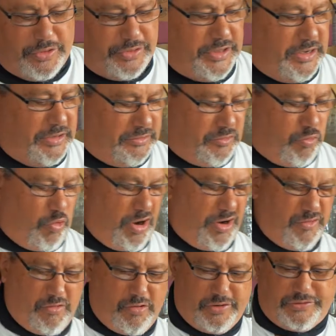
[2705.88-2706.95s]
of thing. Quite
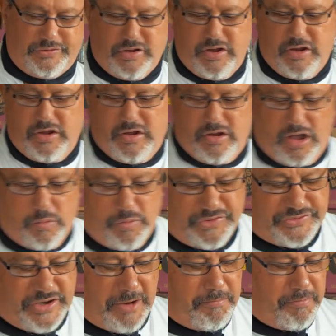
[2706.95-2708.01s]
nice. I
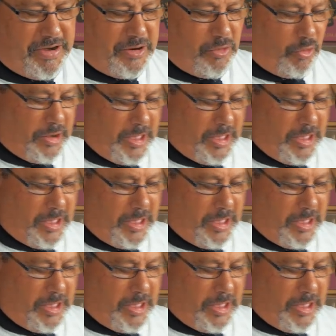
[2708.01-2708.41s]
wish they'd bring all